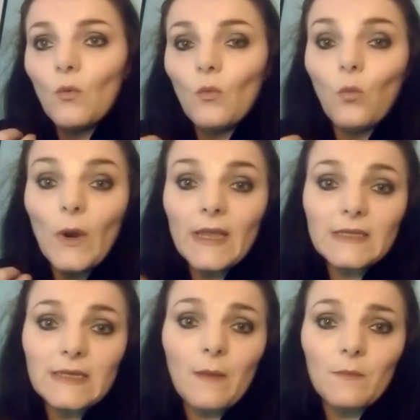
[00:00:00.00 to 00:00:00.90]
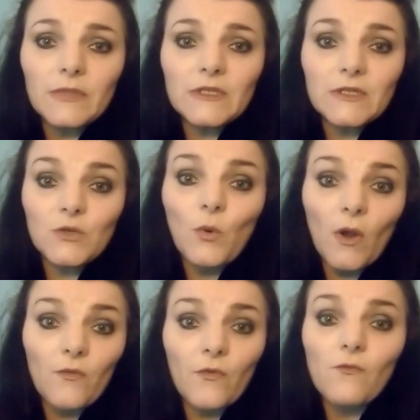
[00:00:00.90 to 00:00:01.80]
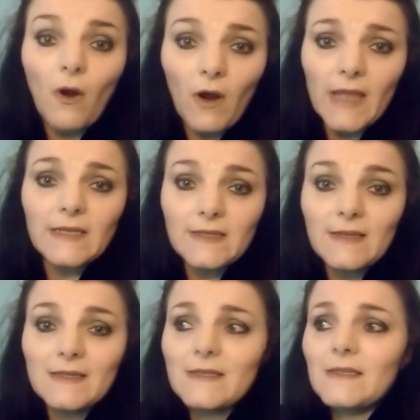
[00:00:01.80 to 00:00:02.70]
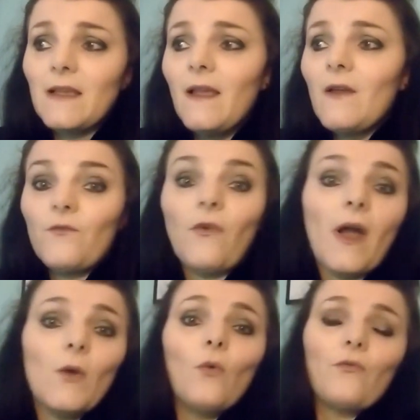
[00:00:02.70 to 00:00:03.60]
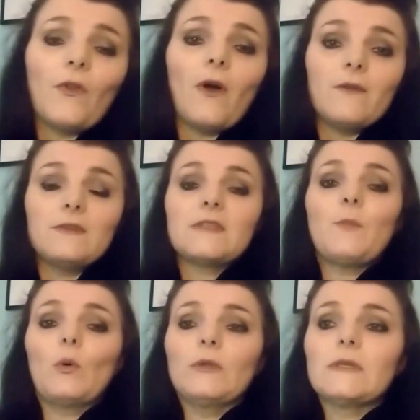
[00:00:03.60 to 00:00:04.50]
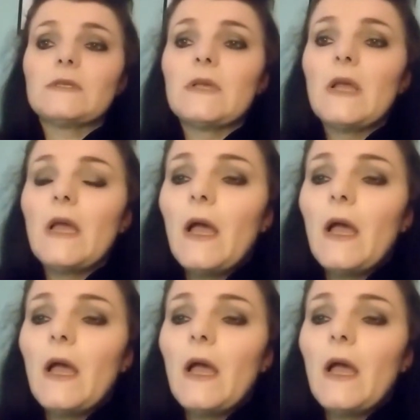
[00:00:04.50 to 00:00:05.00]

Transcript: we attempt to override this fight or flight response.